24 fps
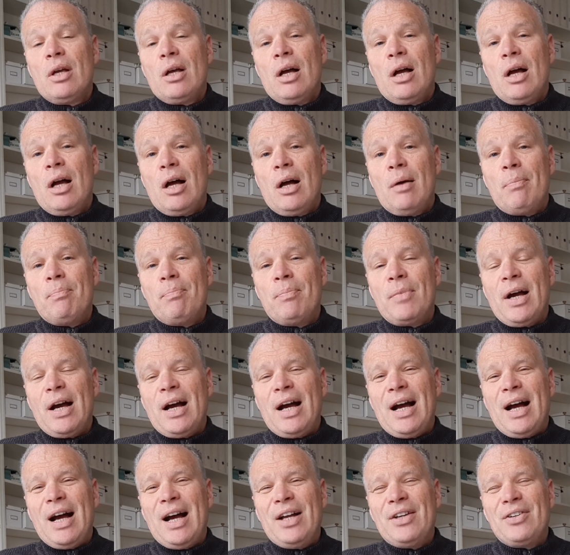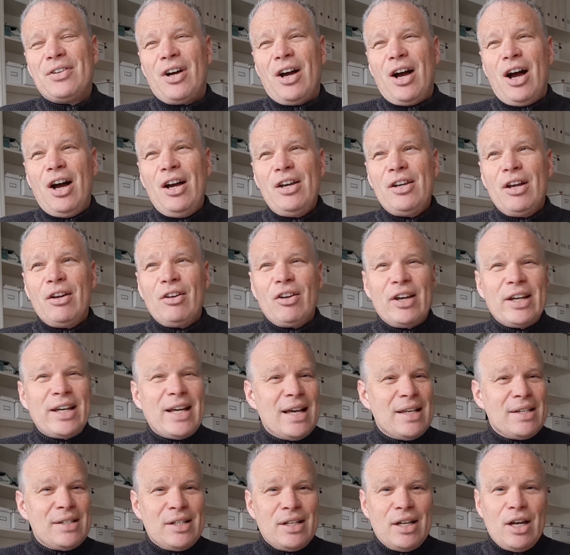And I don't like
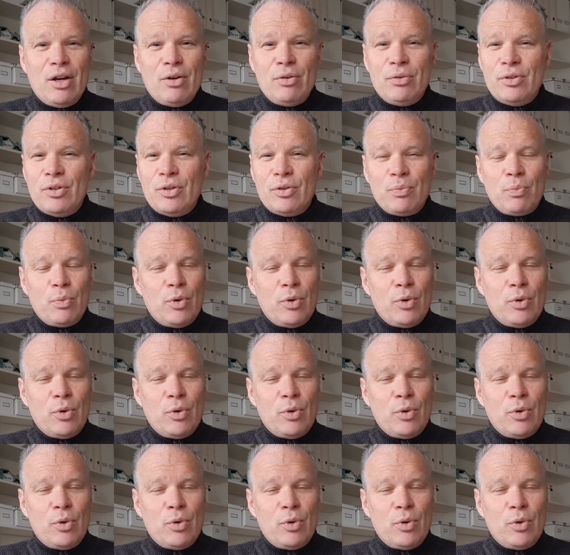SEO in the